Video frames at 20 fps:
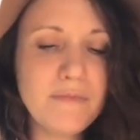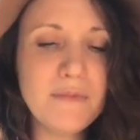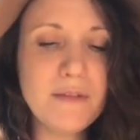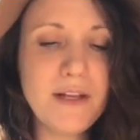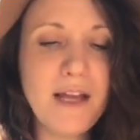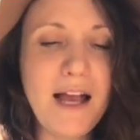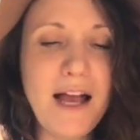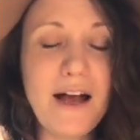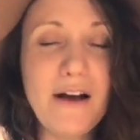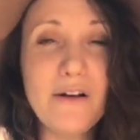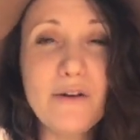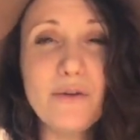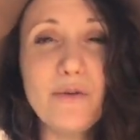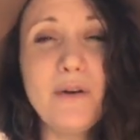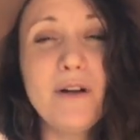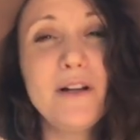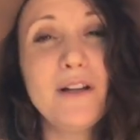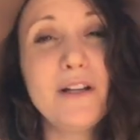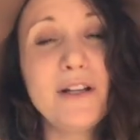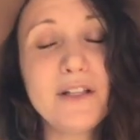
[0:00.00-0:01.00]
how
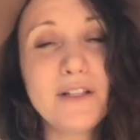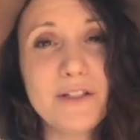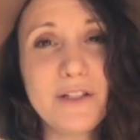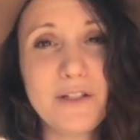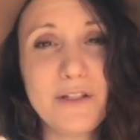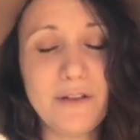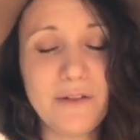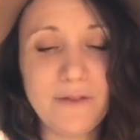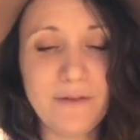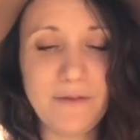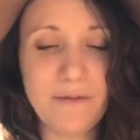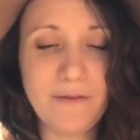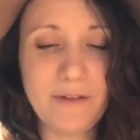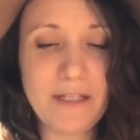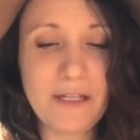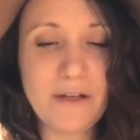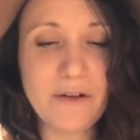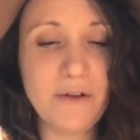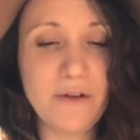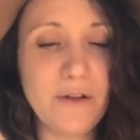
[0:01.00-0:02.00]
to
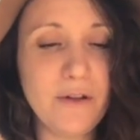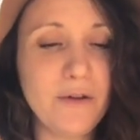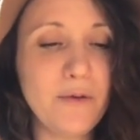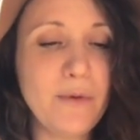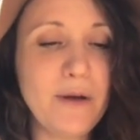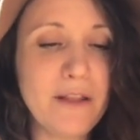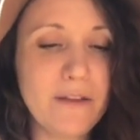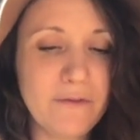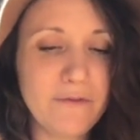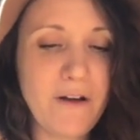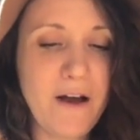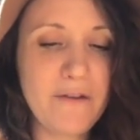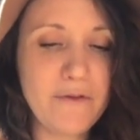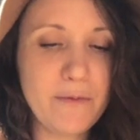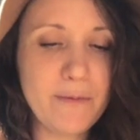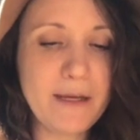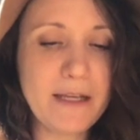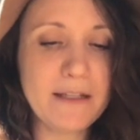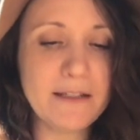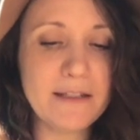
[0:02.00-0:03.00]
deal with fava
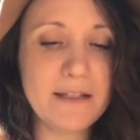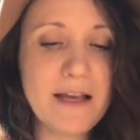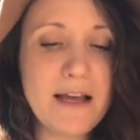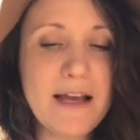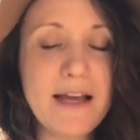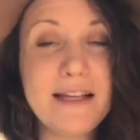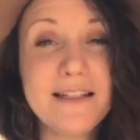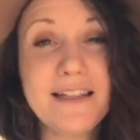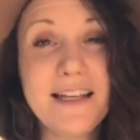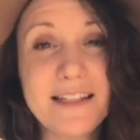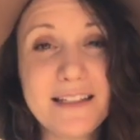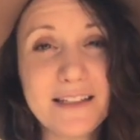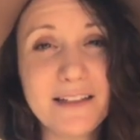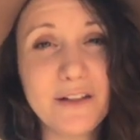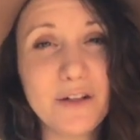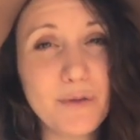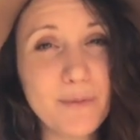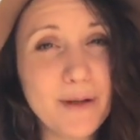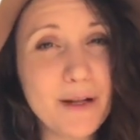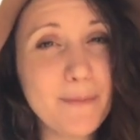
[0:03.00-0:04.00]
beans. It takes a
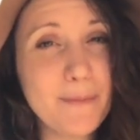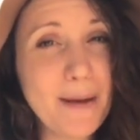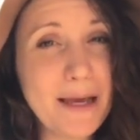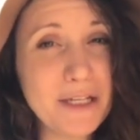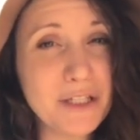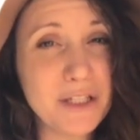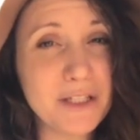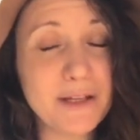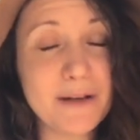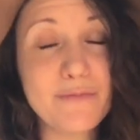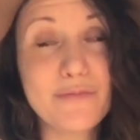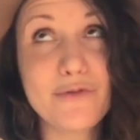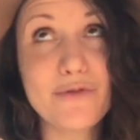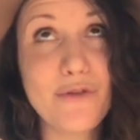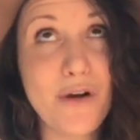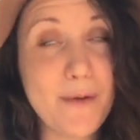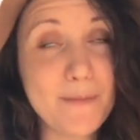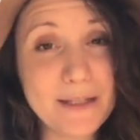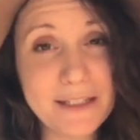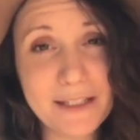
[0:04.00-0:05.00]
little bit of patience. I
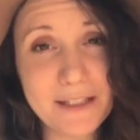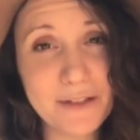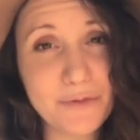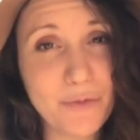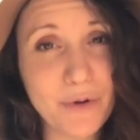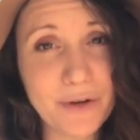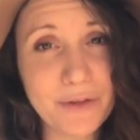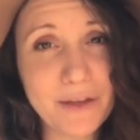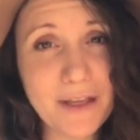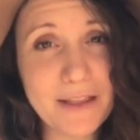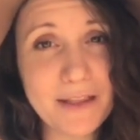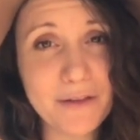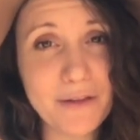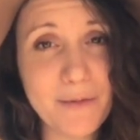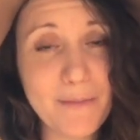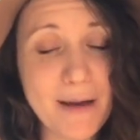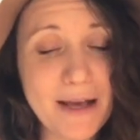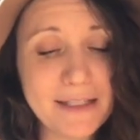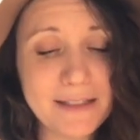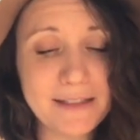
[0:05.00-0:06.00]
promise it's worth it. They're the
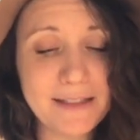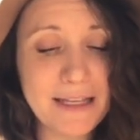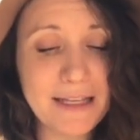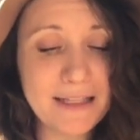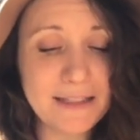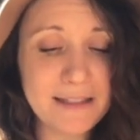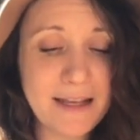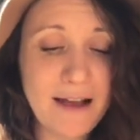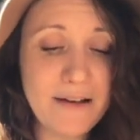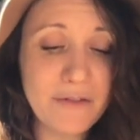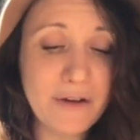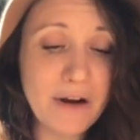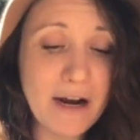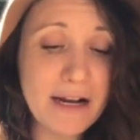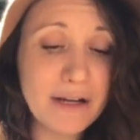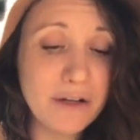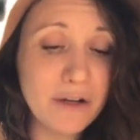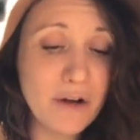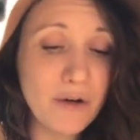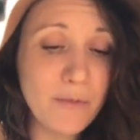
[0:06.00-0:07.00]
best things ever.
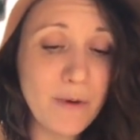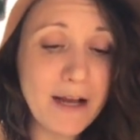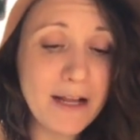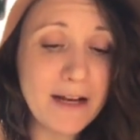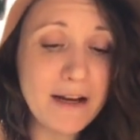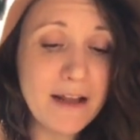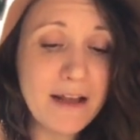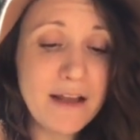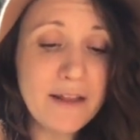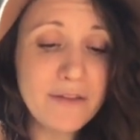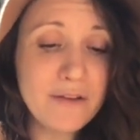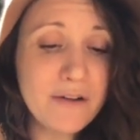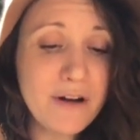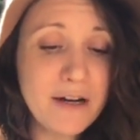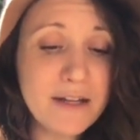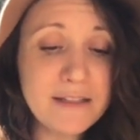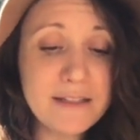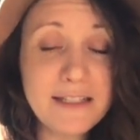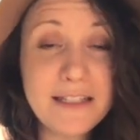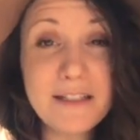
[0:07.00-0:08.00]
And you know what? They're not
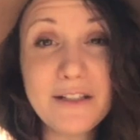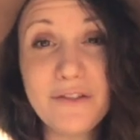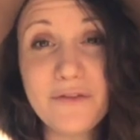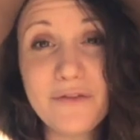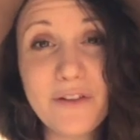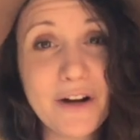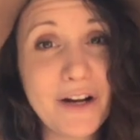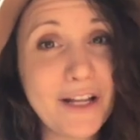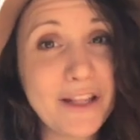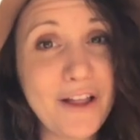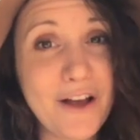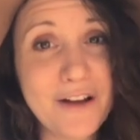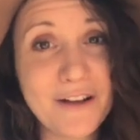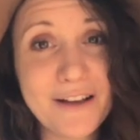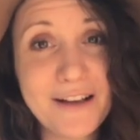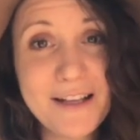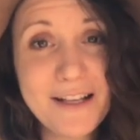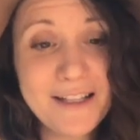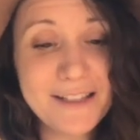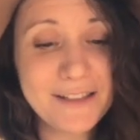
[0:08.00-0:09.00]
in season very long.
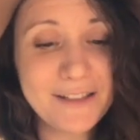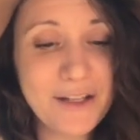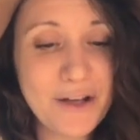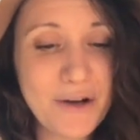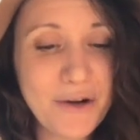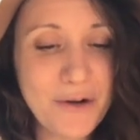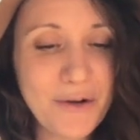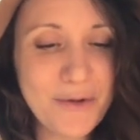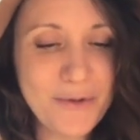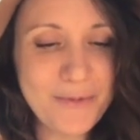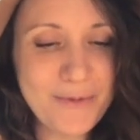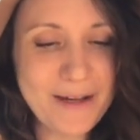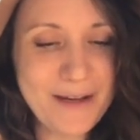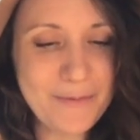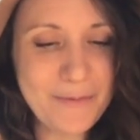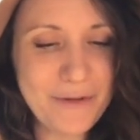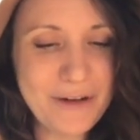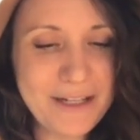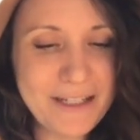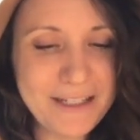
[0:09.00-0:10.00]
So we
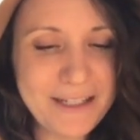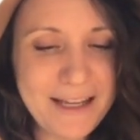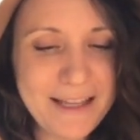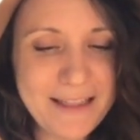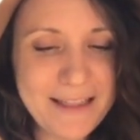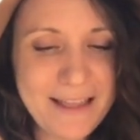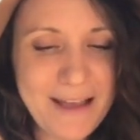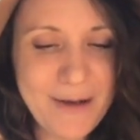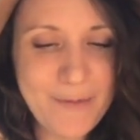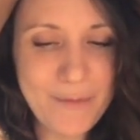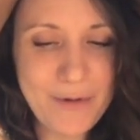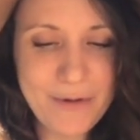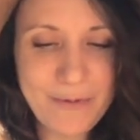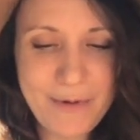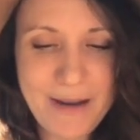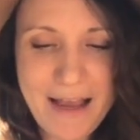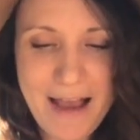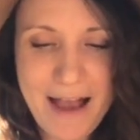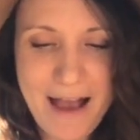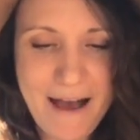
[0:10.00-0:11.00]
appreciate them when
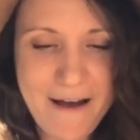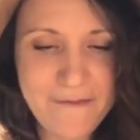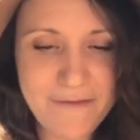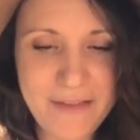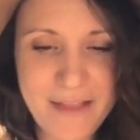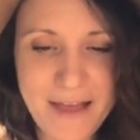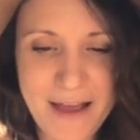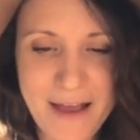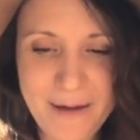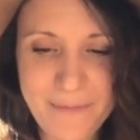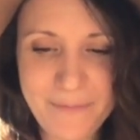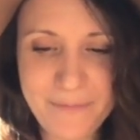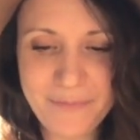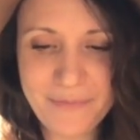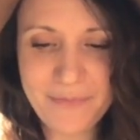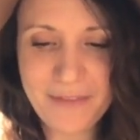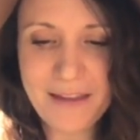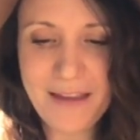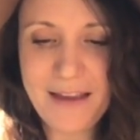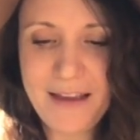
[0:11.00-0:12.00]
we have them.
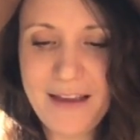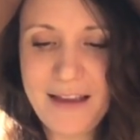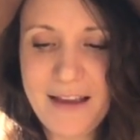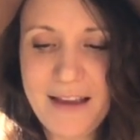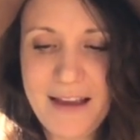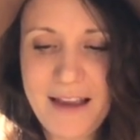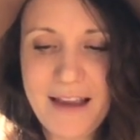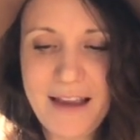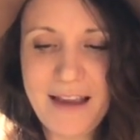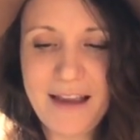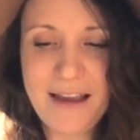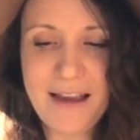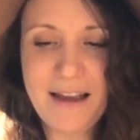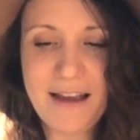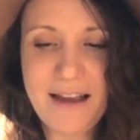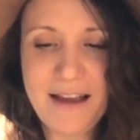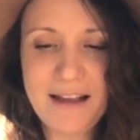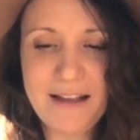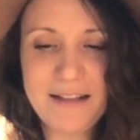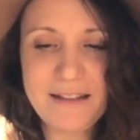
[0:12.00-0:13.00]

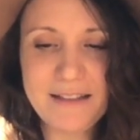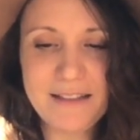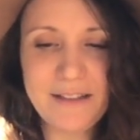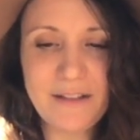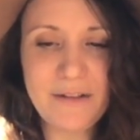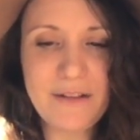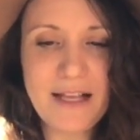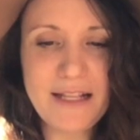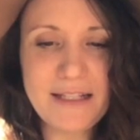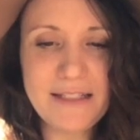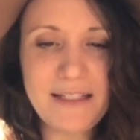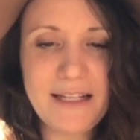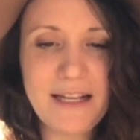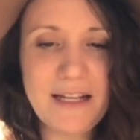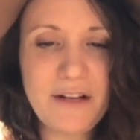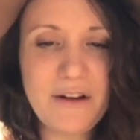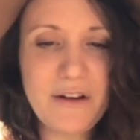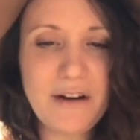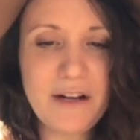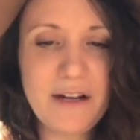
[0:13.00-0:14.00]
And so that's it.
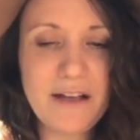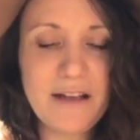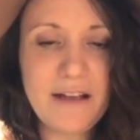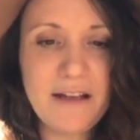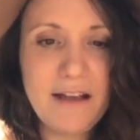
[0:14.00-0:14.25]
You're going to